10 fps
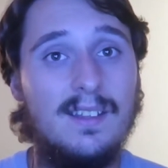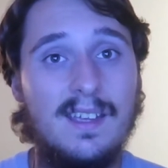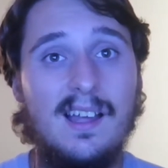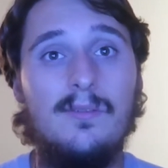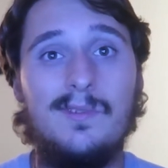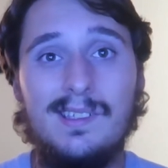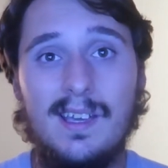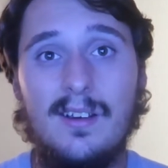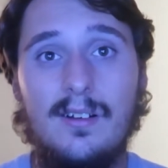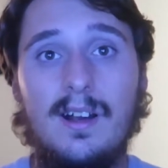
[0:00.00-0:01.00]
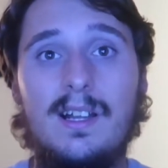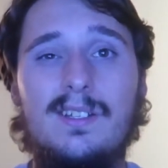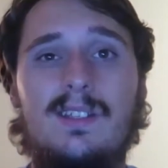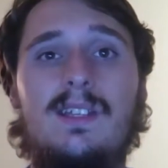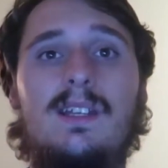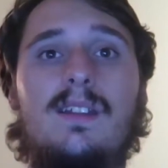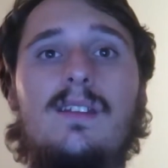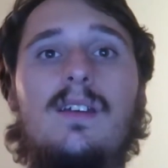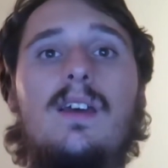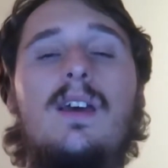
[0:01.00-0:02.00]
The talent was there. I just needed
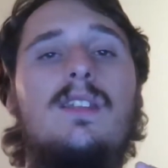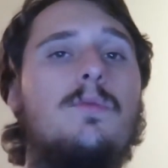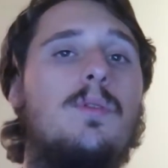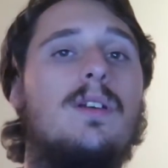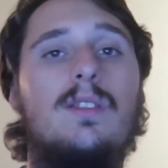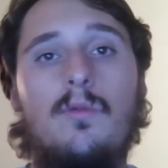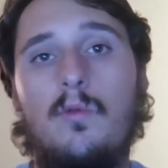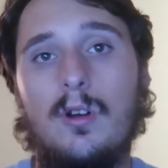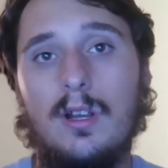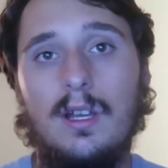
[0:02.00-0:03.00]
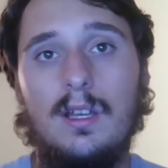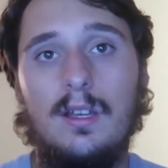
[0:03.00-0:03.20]
to put in the work.